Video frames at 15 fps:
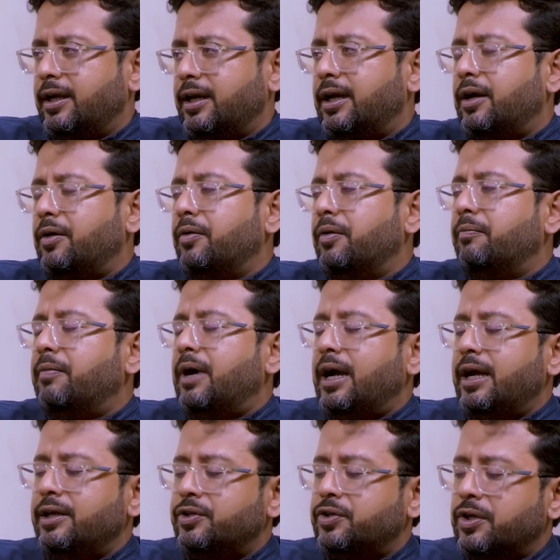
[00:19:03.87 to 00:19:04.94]
Now,
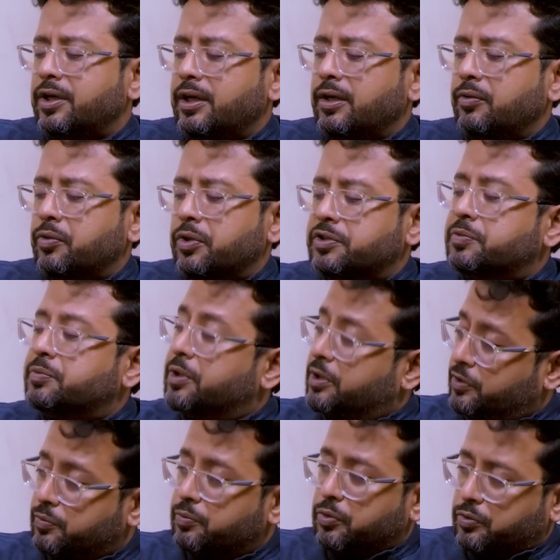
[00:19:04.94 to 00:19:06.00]
my journey was pretty
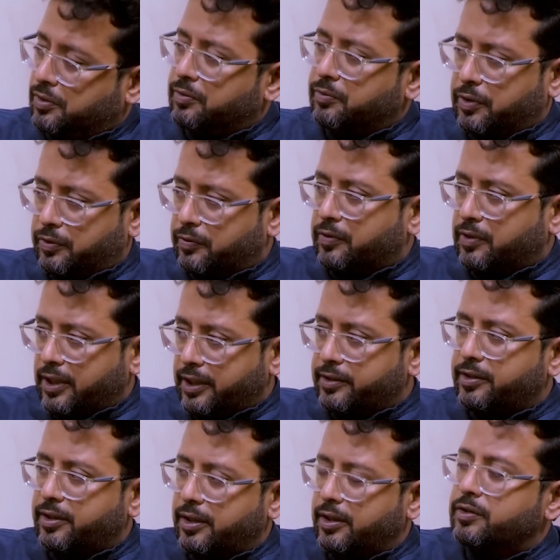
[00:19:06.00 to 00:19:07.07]
smooth with
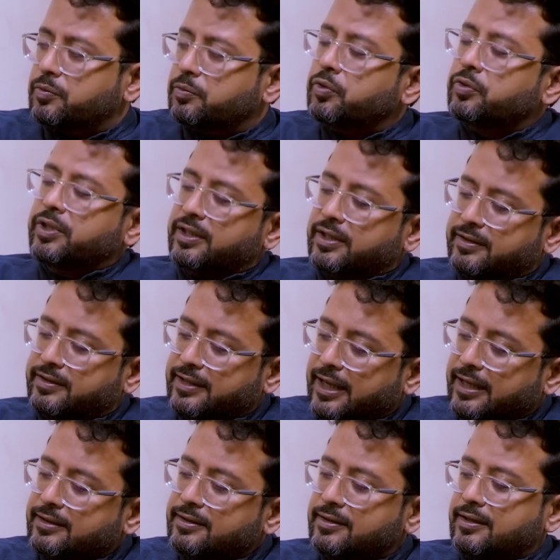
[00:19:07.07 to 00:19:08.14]
Routledge. Smooth in the
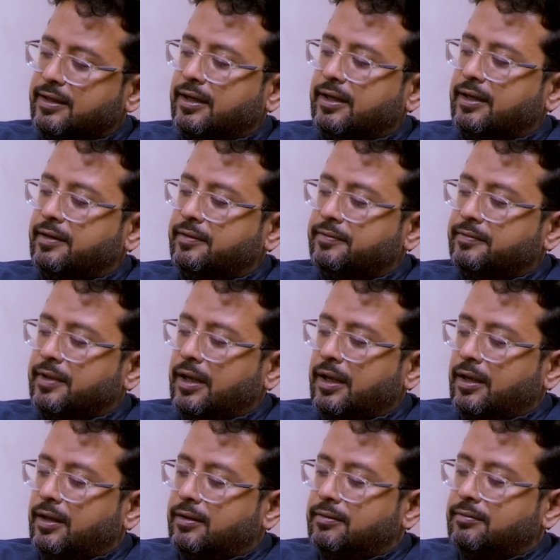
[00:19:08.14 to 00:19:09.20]
sense,
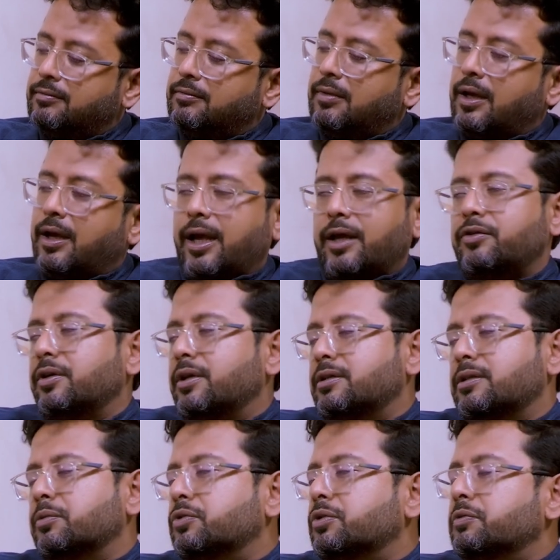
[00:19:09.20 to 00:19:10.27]
actually, it's
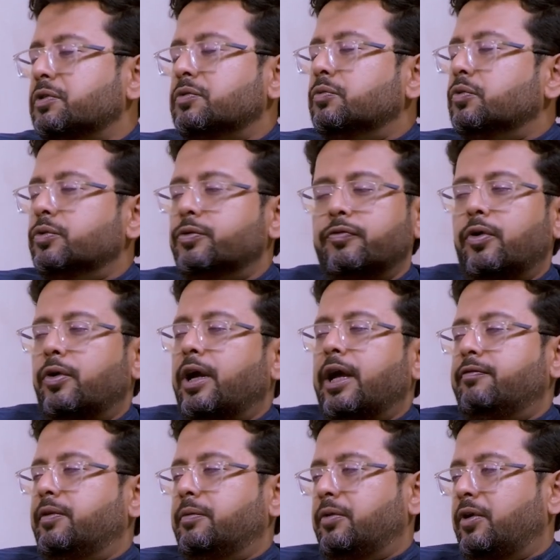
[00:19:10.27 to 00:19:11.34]
supposed to be smooth for
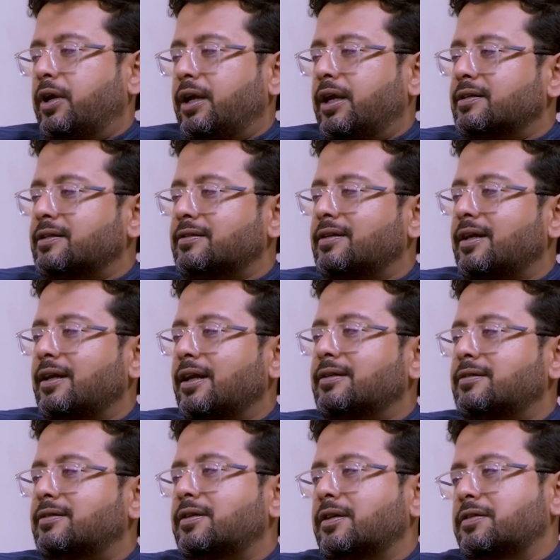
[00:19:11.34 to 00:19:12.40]
everybody. As I said,
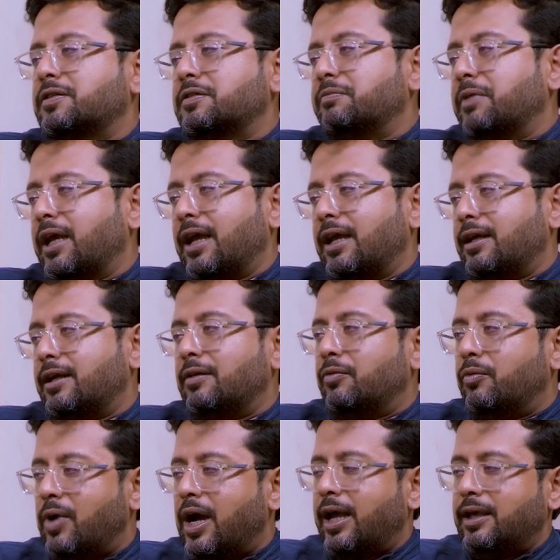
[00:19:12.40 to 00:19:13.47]
it's just mechanical.
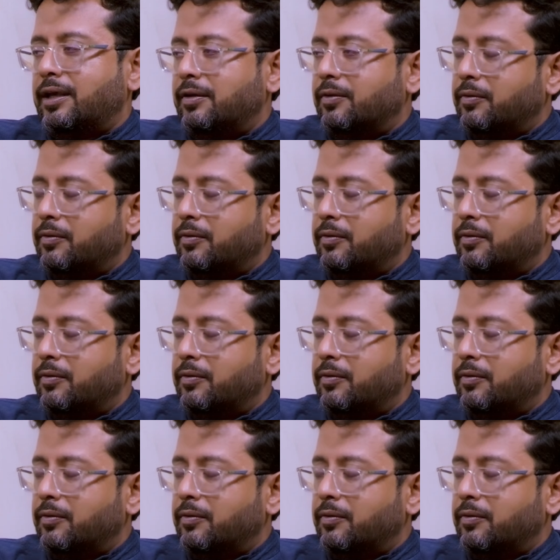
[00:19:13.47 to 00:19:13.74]
Why?